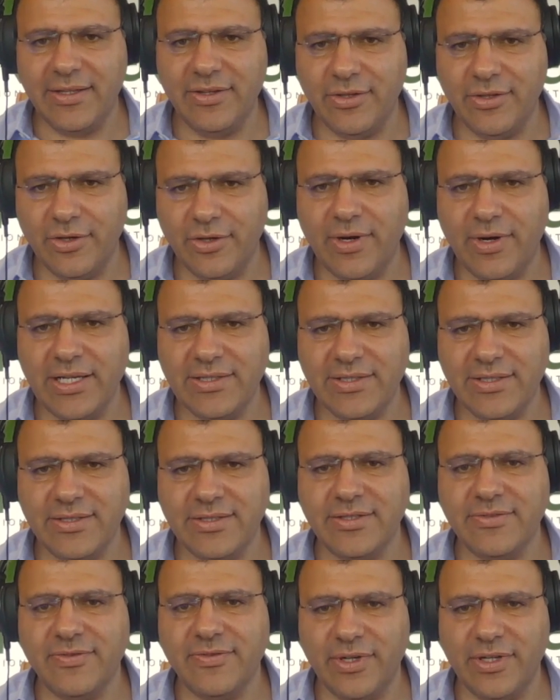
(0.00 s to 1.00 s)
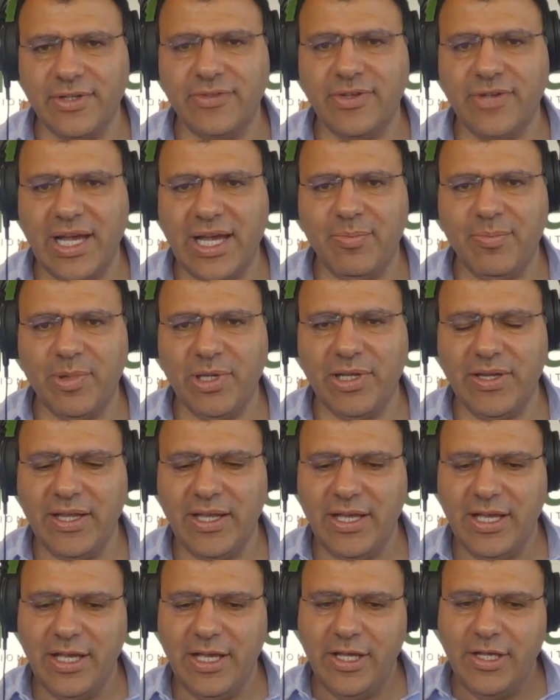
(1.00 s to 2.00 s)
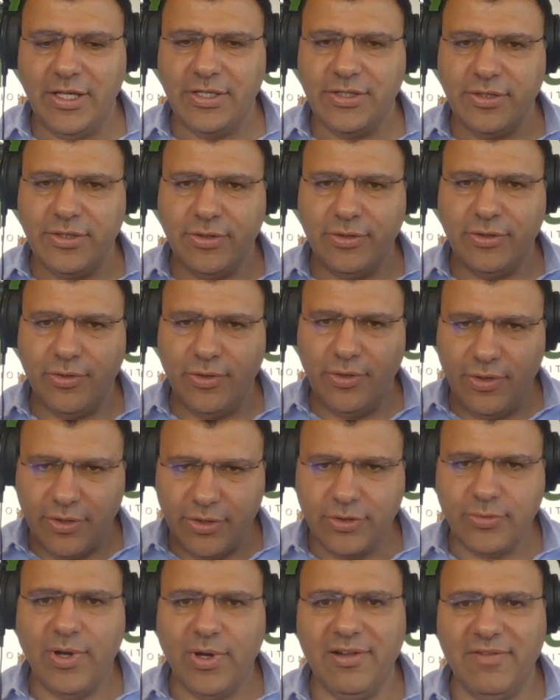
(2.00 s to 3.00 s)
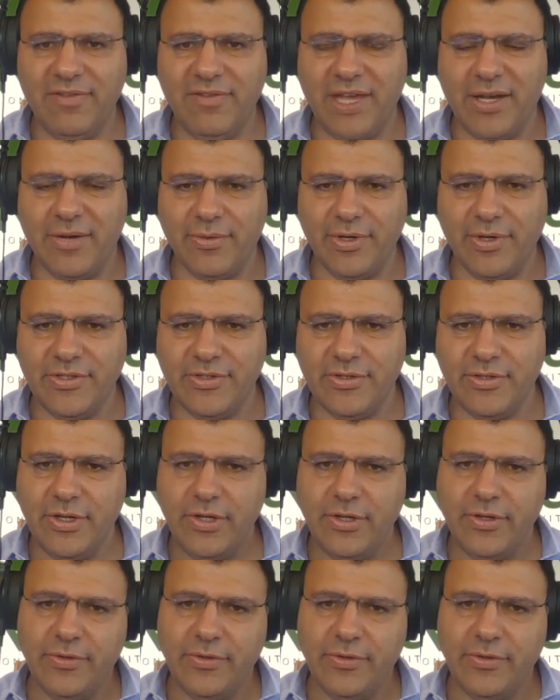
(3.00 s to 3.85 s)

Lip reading: into crisis for it to happen. So do your 12 hours.